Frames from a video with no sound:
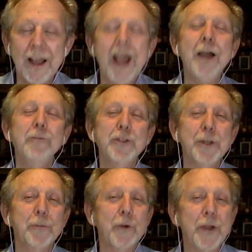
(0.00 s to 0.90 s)
I'm
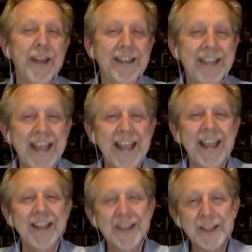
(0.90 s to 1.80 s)
Jim Green,
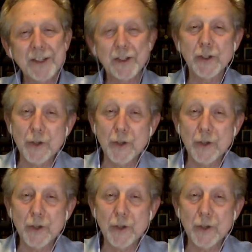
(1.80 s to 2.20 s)
and this is